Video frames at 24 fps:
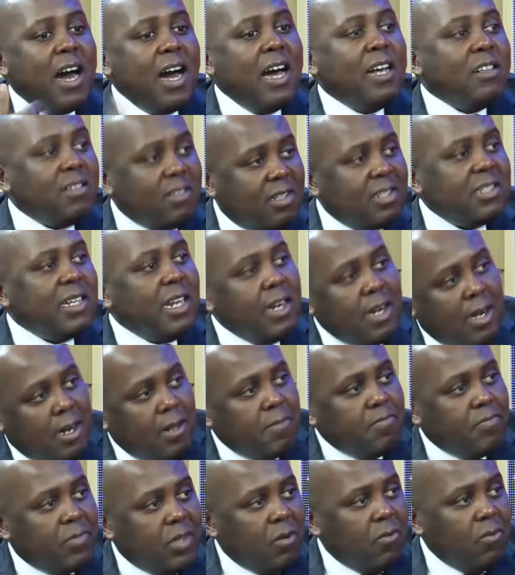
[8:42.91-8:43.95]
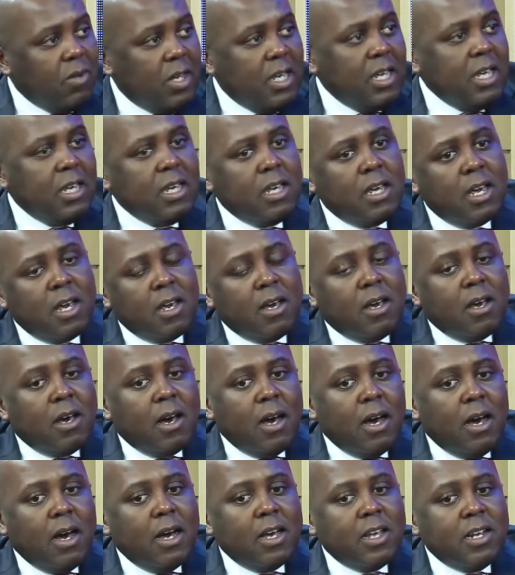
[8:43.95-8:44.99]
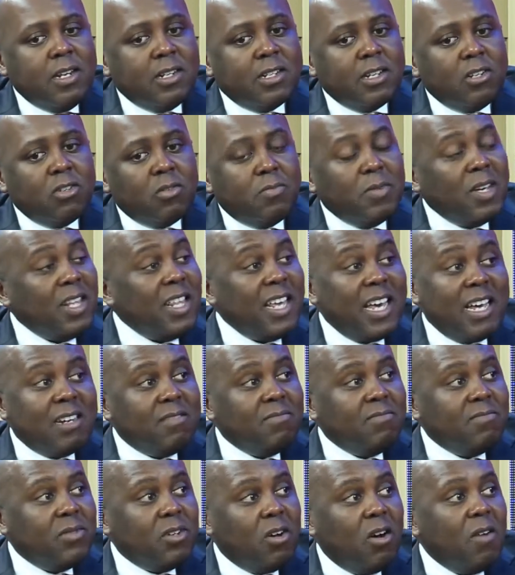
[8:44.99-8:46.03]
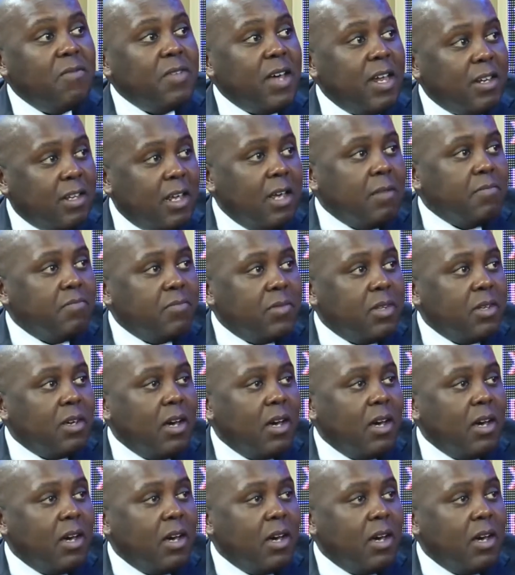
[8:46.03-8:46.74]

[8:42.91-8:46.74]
As Sanlam, we uh, intend to be at the head of that game.